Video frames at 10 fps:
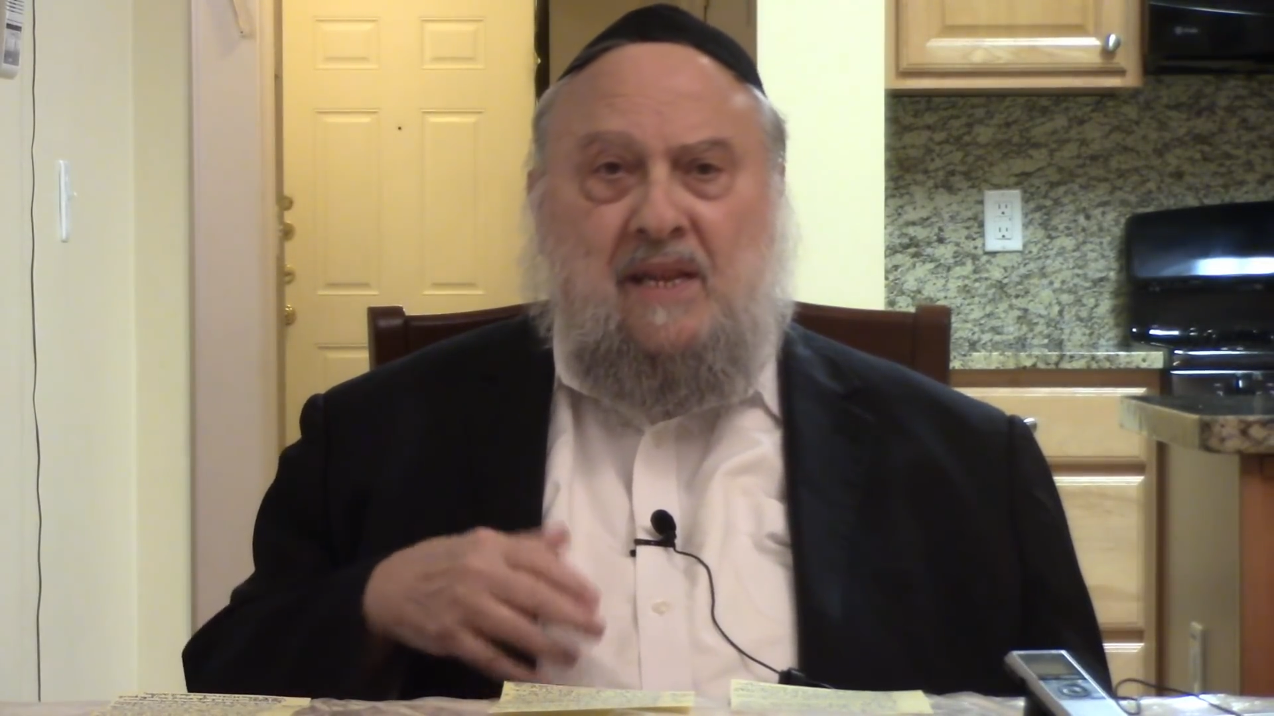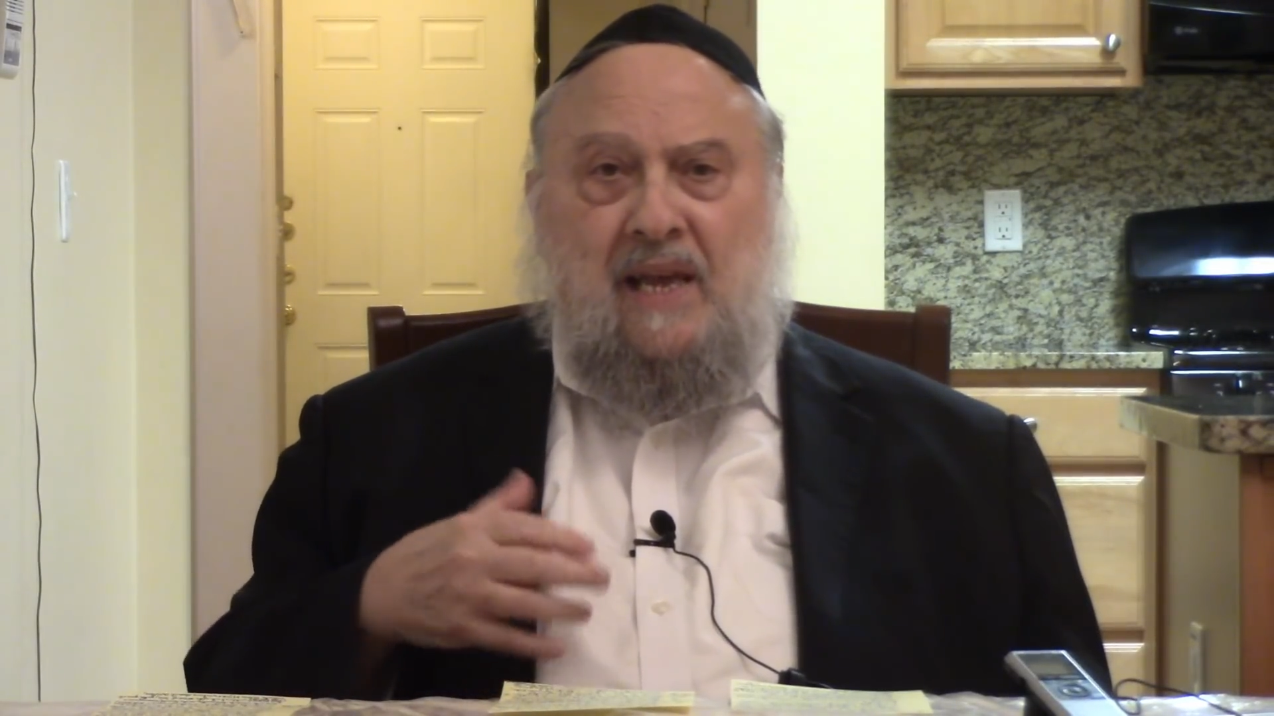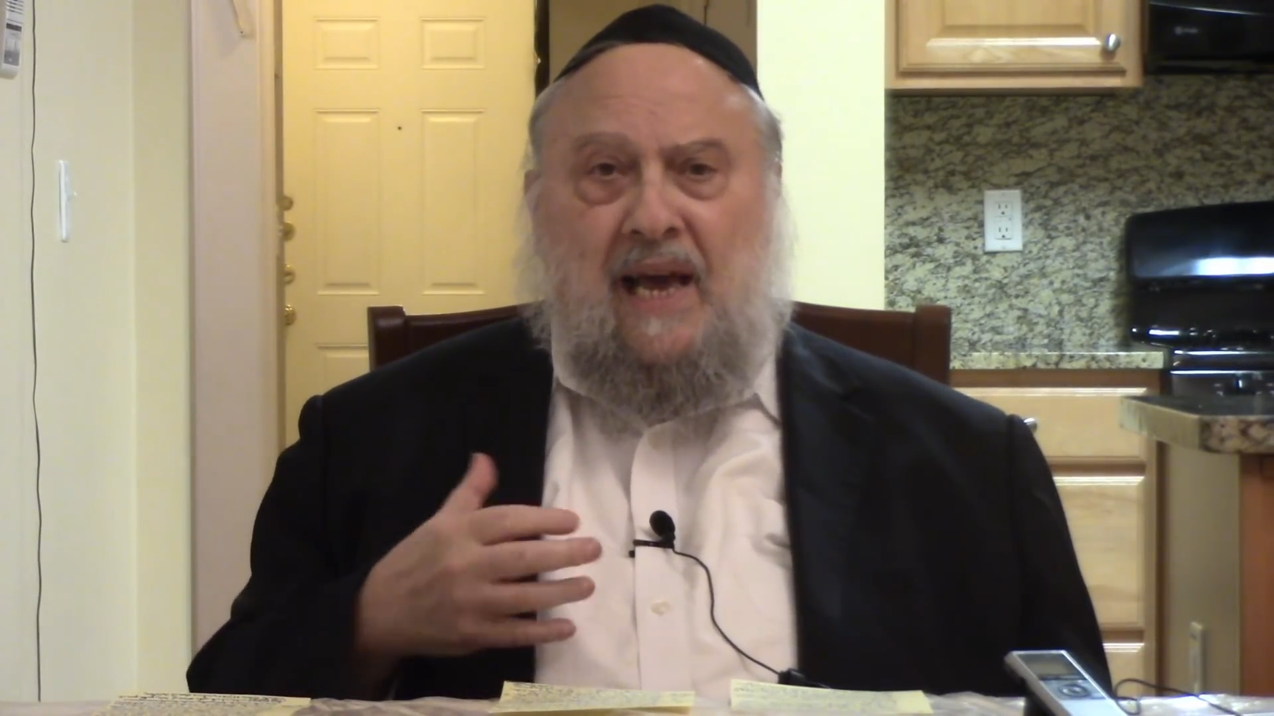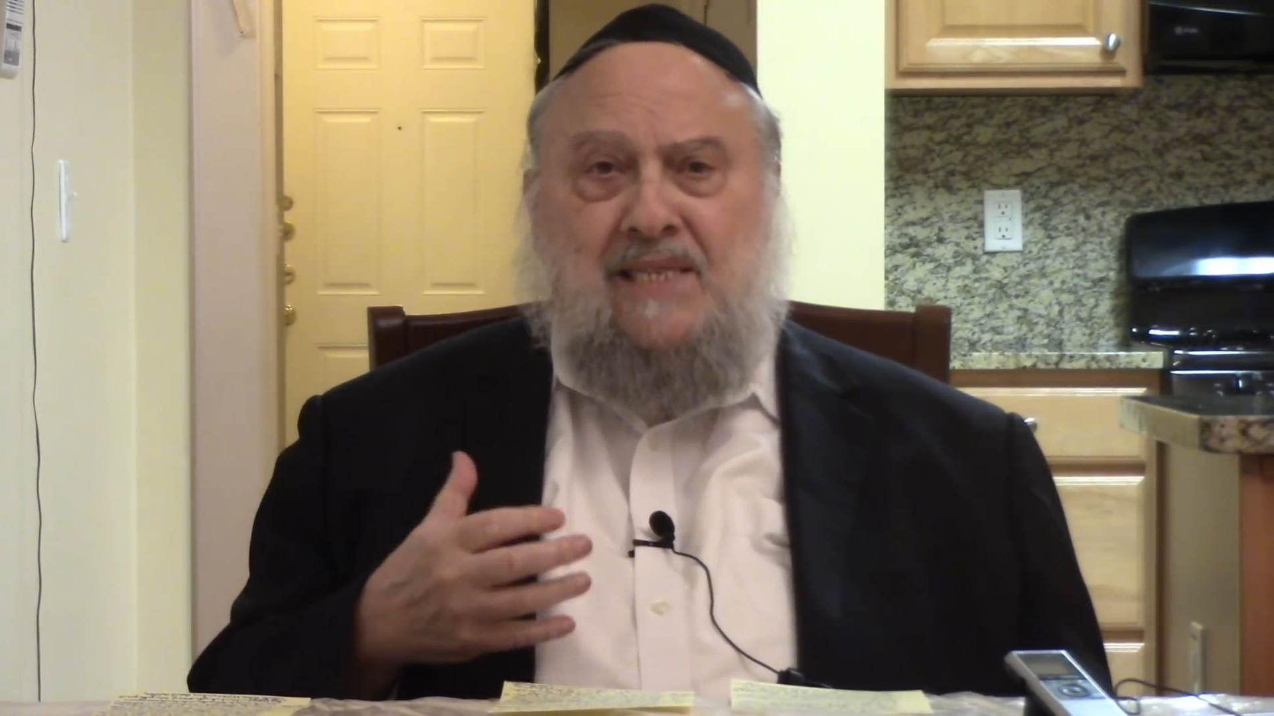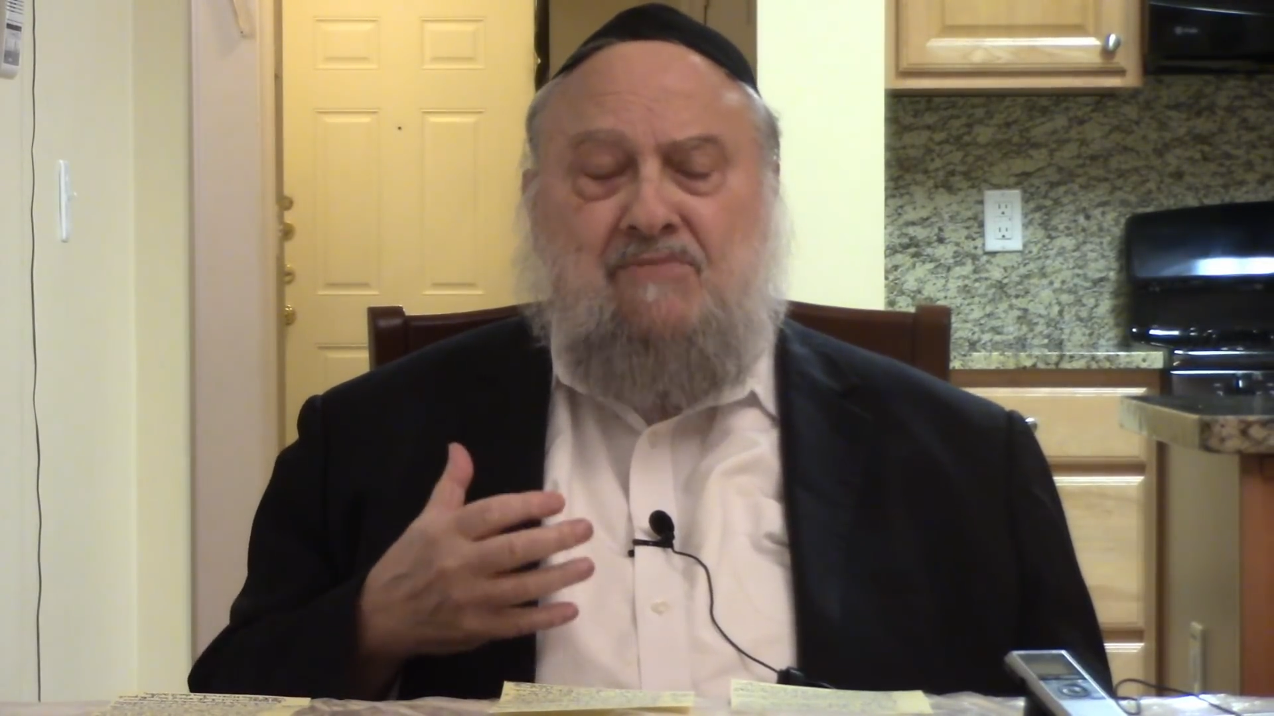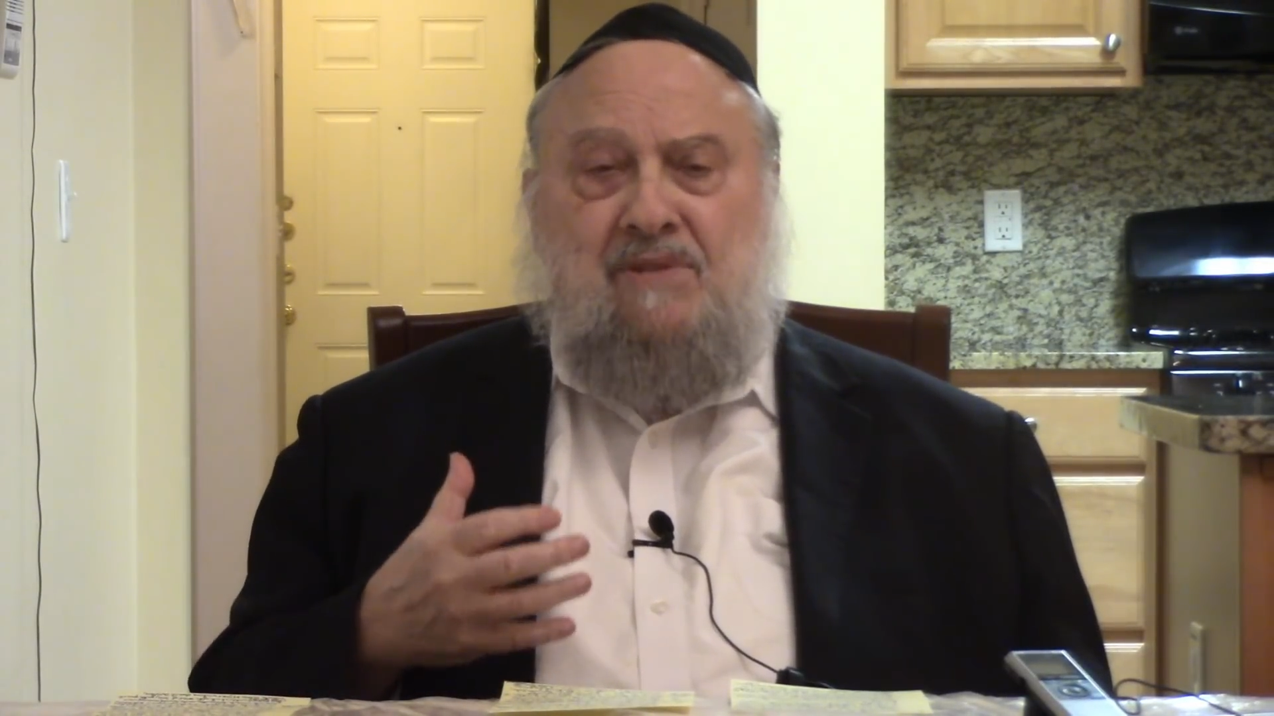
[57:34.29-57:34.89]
last